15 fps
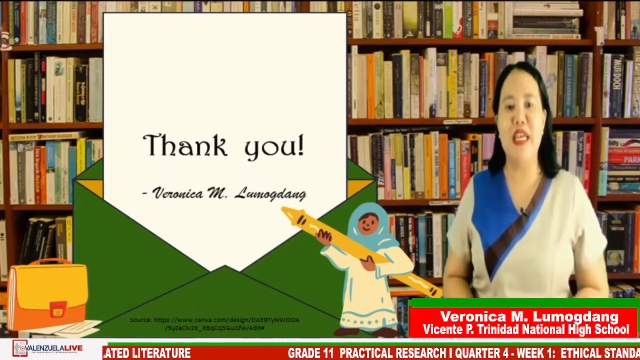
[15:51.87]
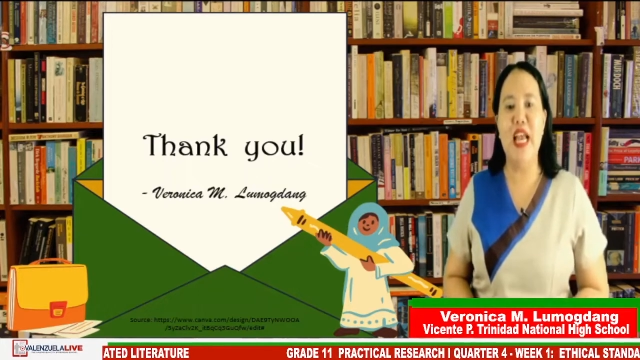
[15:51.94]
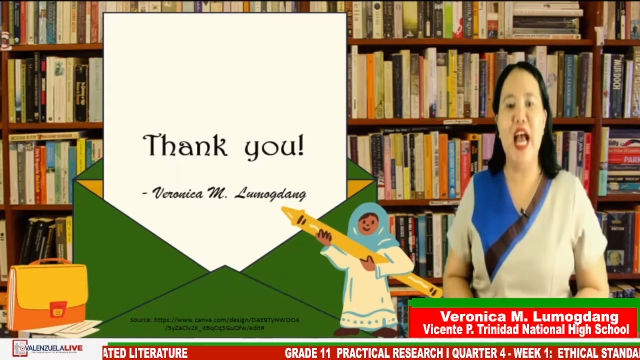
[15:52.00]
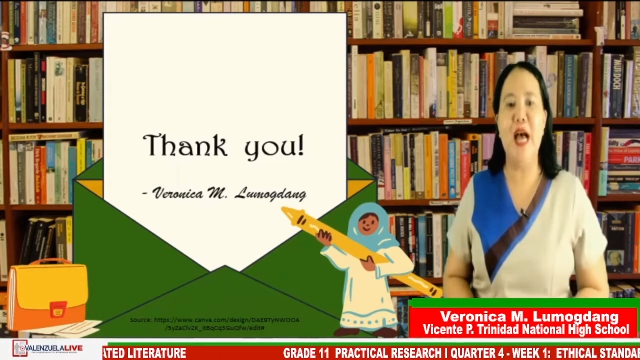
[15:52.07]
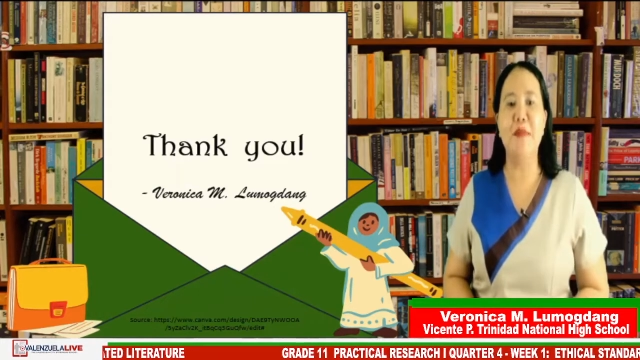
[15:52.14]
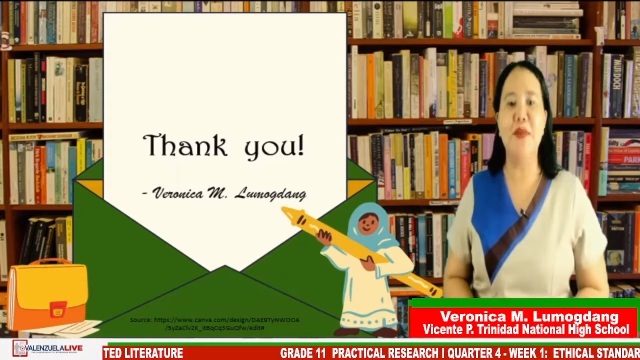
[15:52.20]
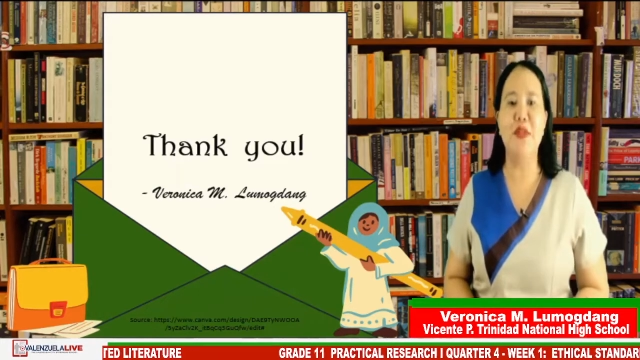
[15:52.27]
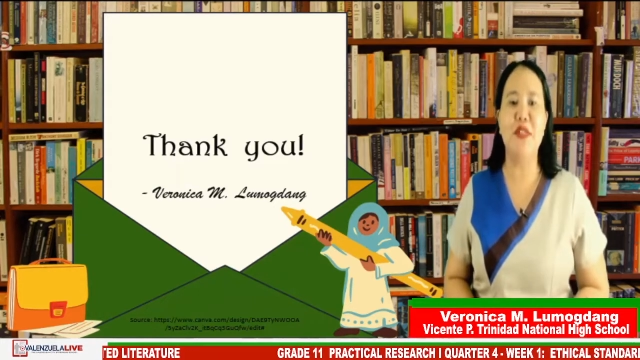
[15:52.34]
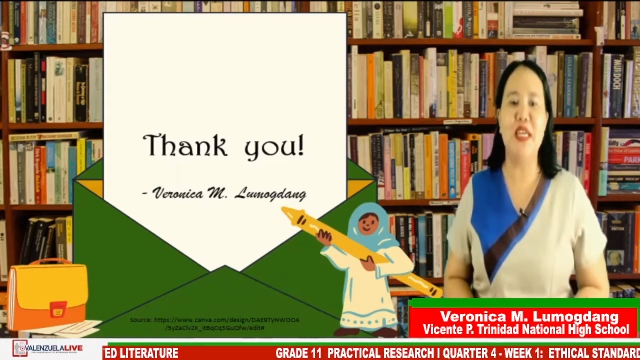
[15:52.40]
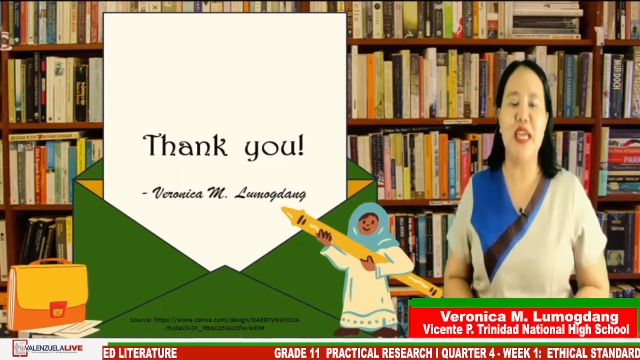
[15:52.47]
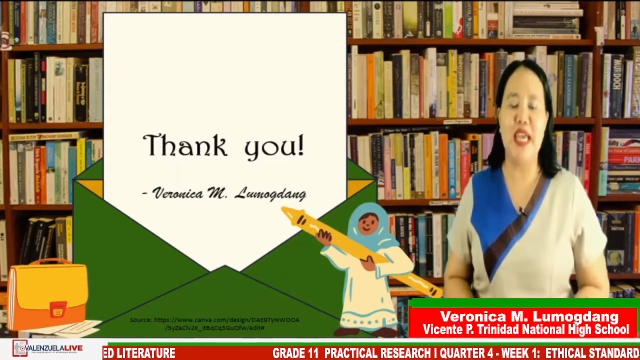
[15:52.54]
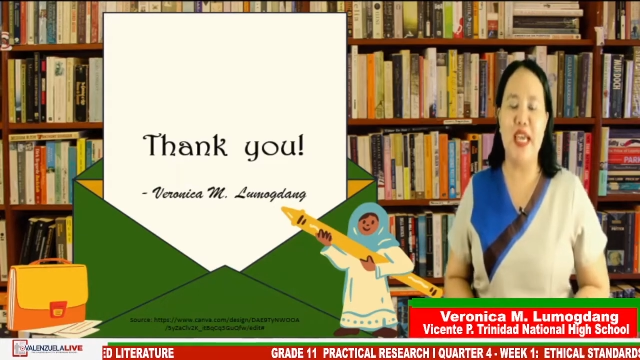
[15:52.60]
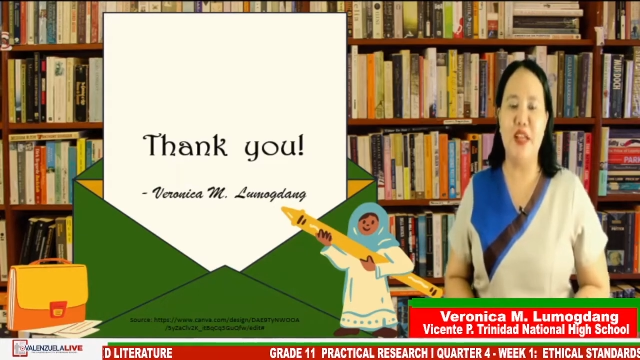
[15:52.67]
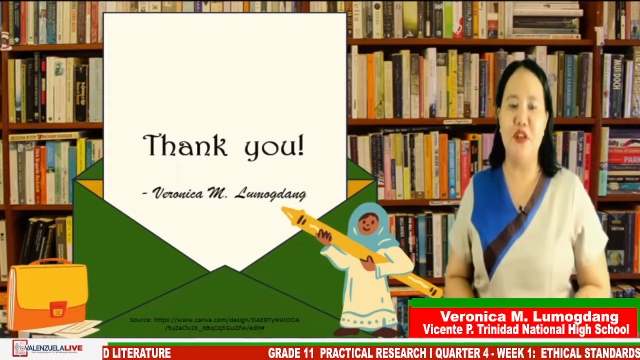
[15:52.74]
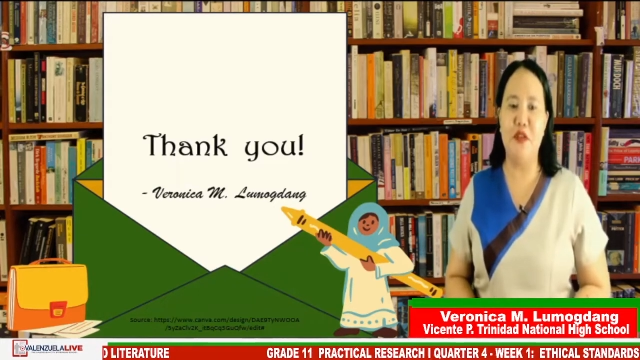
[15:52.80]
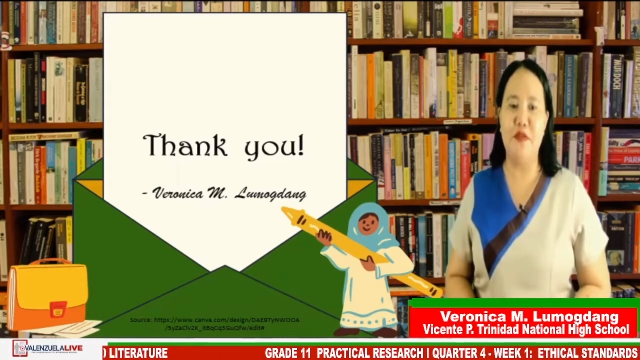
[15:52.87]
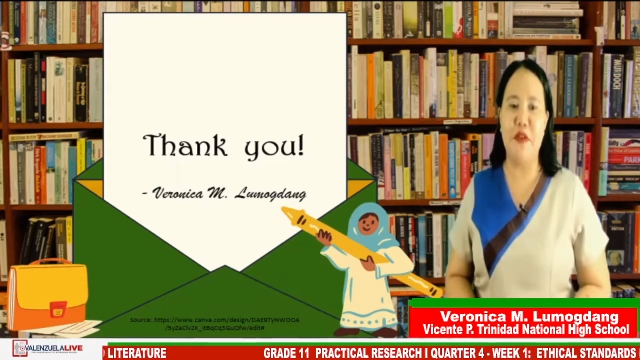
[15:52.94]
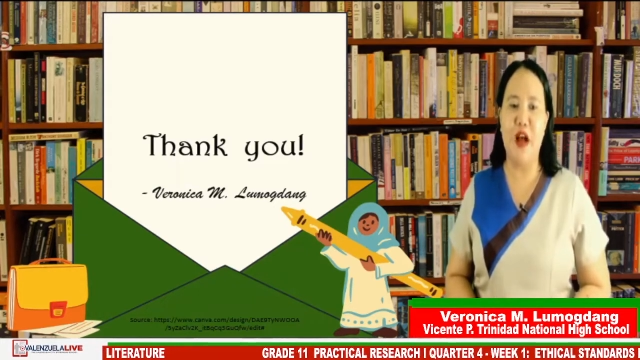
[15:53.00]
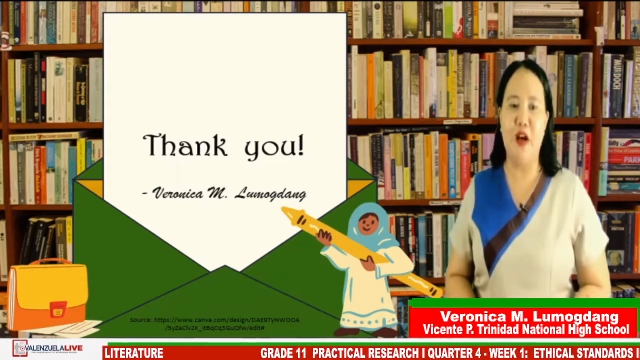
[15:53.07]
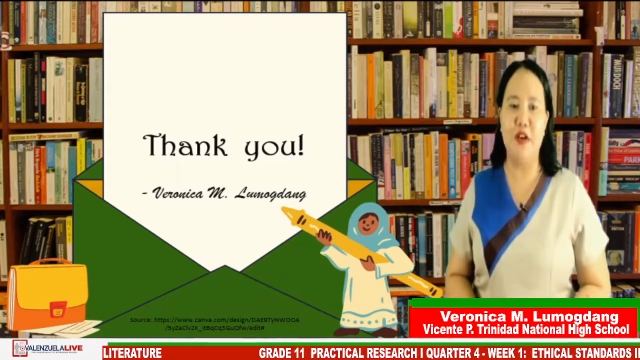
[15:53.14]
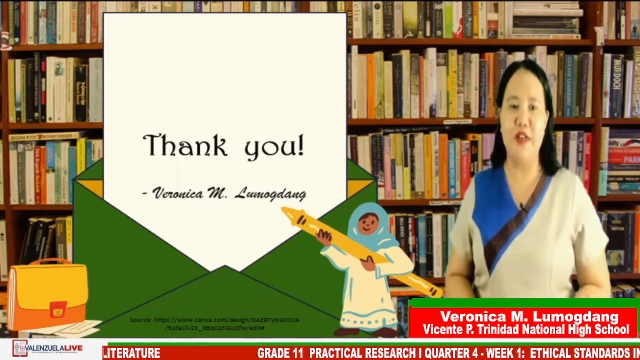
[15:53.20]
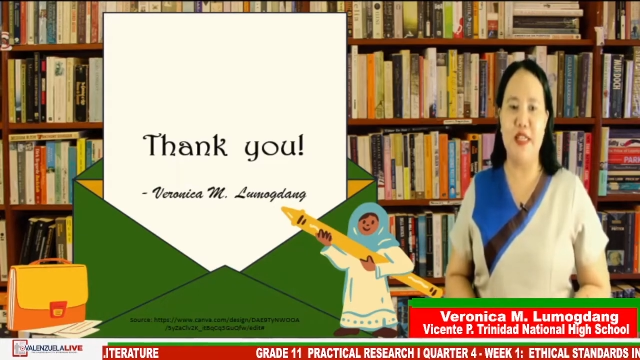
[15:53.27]
up to the end of
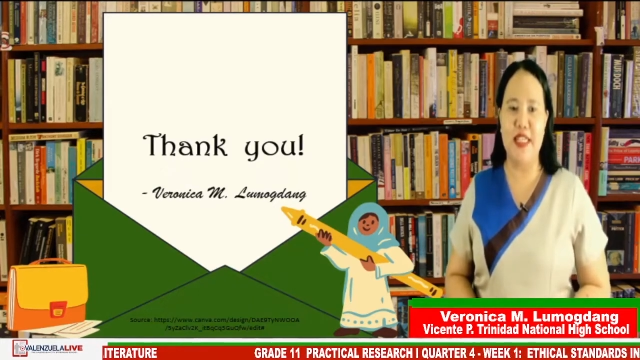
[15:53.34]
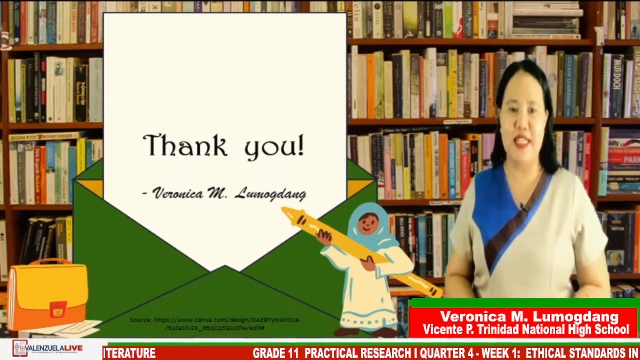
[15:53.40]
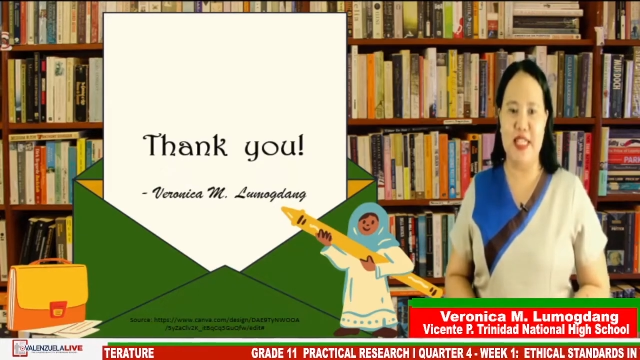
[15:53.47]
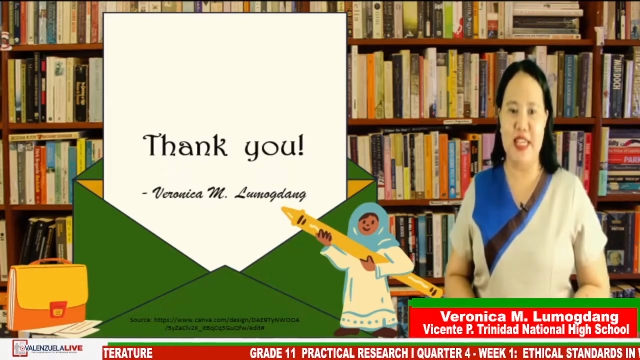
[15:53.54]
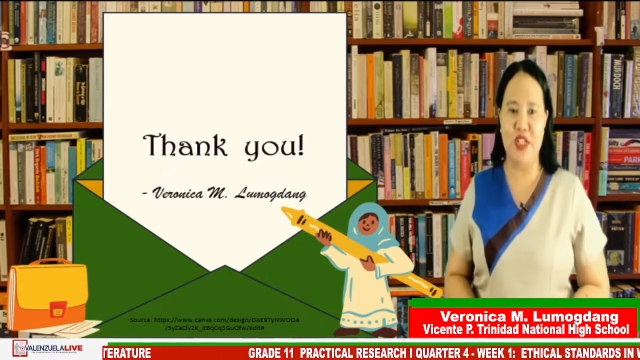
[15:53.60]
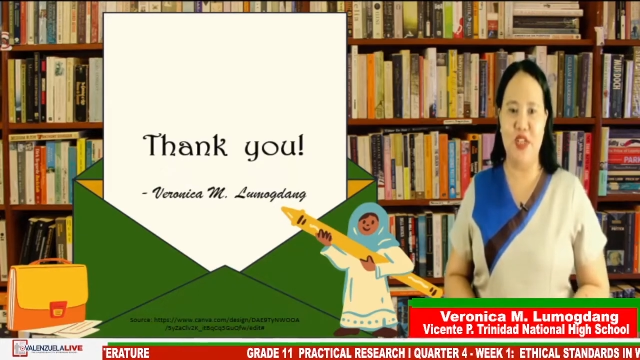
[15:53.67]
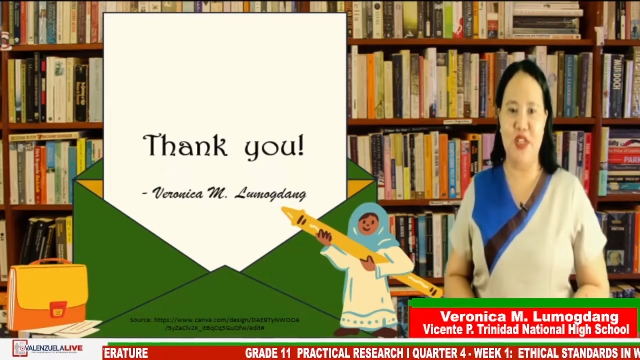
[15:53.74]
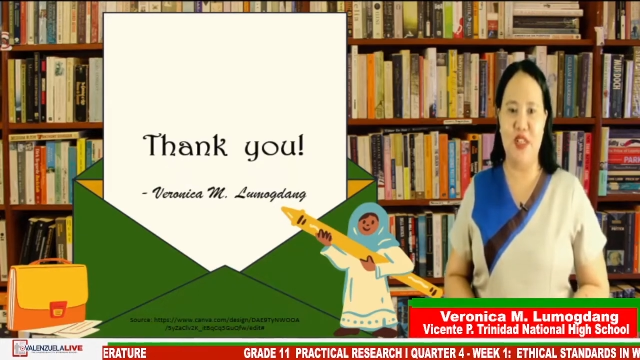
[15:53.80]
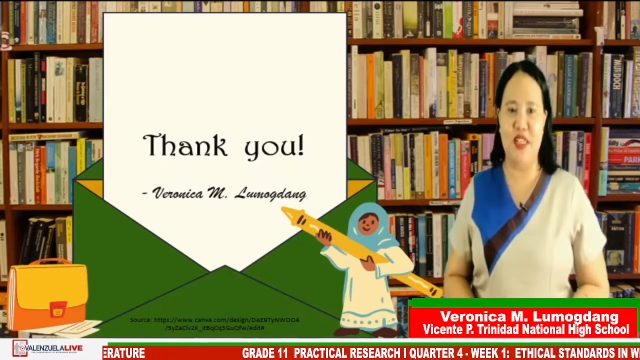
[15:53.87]
our discussion.